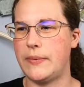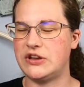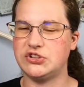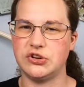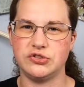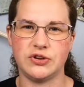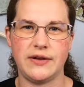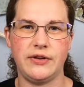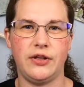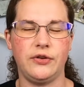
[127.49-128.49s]
Make sure you're
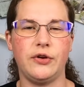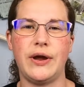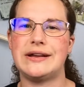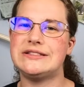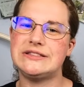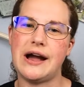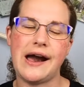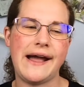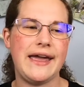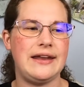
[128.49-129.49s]
driving on the correct
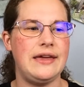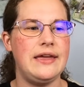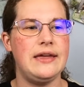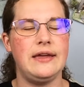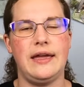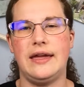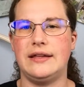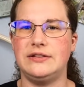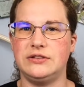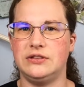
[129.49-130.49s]
side
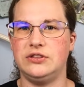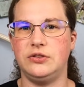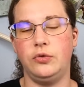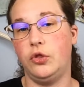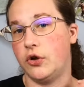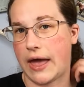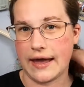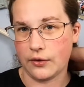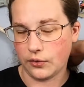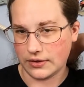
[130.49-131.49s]
and look
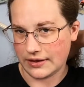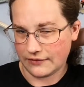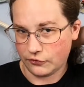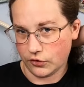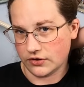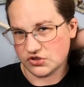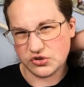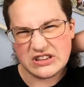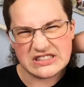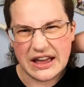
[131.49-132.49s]
out for
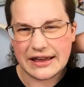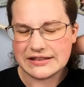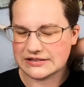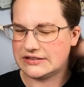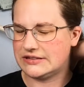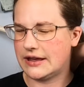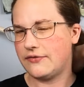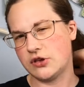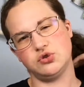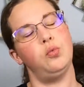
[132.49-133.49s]
street signs and
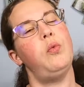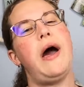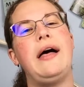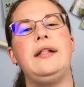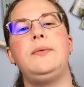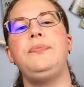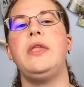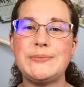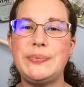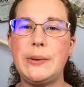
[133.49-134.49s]
stuff as well.
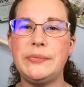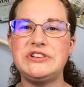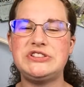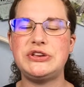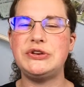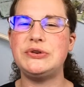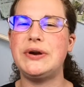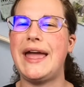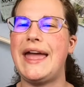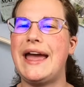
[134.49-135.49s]
Tip number
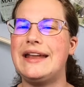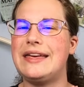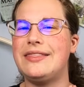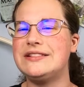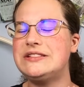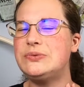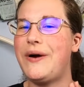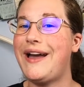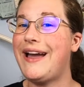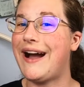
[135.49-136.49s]
2, and this is
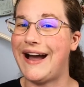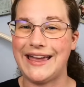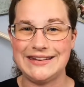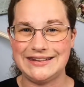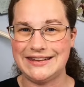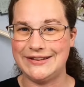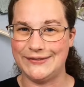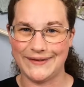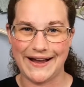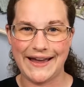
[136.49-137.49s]
why I didn't
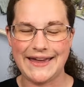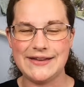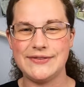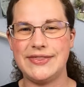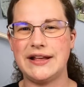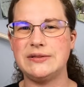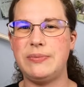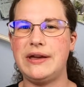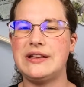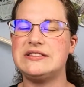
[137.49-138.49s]
drive, and that's
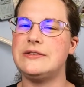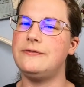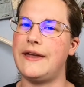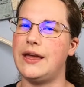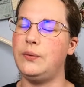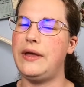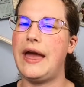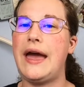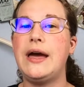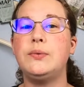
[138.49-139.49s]
because the van we
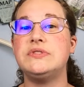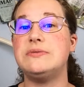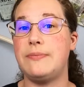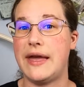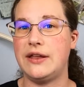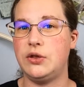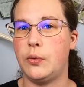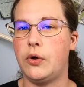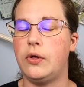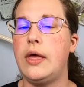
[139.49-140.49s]
had was
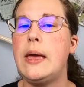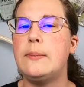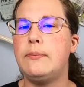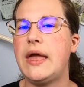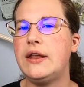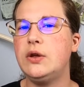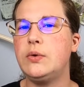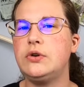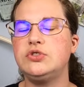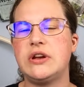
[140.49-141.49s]
manual.
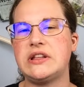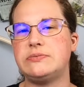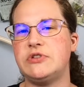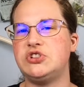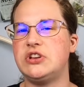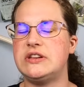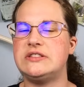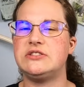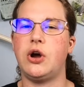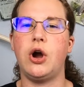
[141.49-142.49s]
Manual
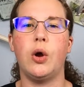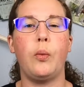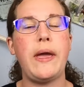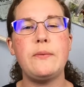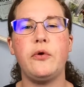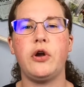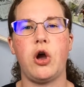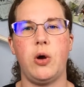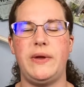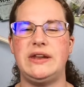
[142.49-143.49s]
transmissions are way more
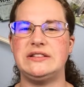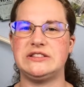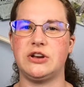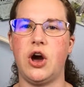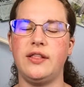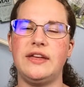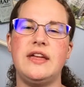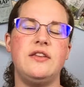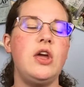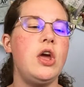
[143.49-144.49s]
common in
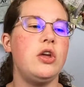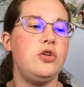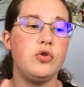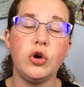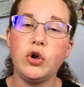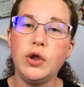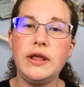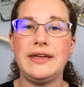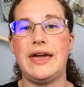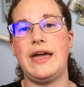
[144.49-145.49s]
Scotland. You
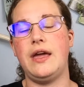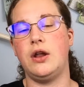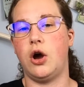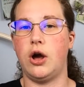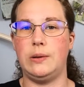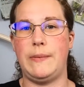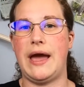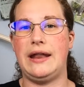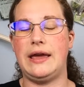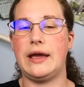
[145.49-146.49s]
could get an
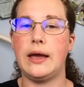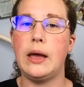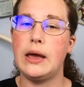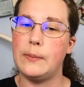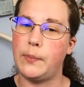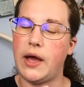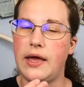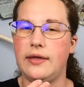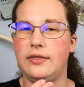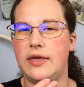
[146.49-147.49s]
automatic,
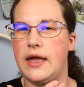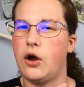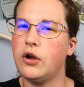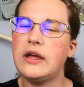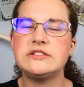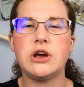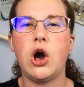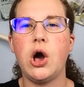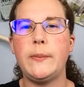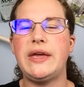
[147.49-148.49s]
but they aren't as
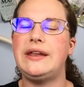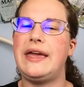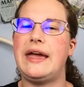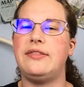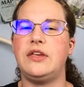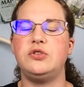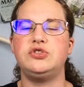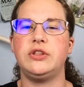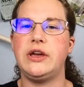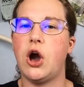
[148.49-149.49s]
common and they
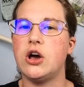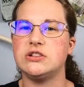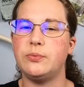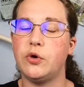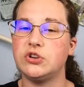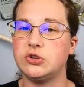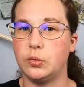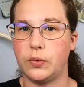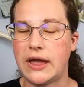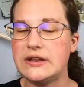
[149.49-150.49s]
usually cost more to
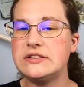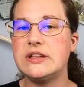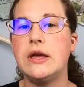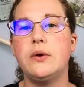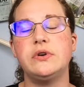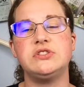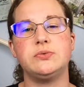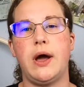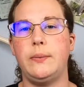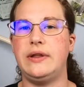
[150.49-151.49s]
rent, which
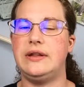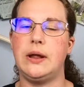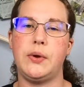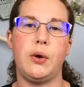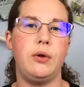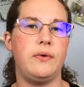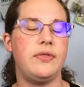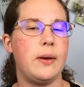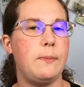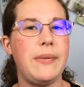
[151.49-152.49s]
is why we ended up going
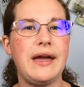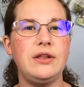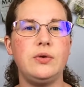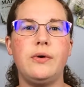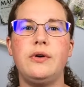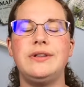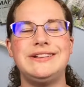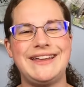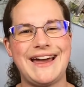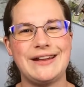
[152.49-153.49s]
with a
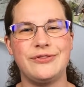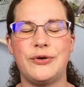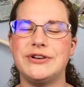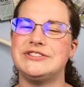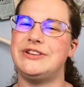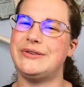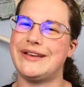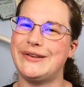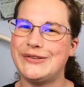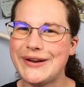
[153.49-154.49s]
manual. Dad, of course, knows
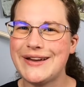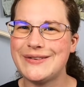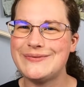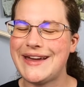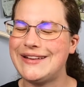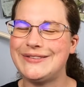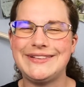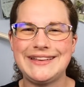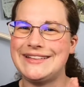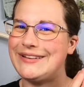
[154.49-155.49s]
how to drive a manual,
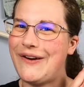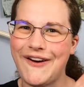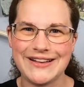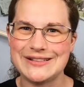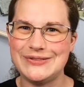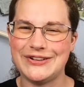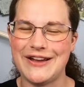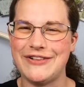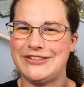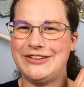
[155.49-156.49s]
and he's an awesome
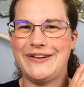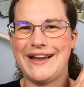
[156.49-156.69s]
driver too.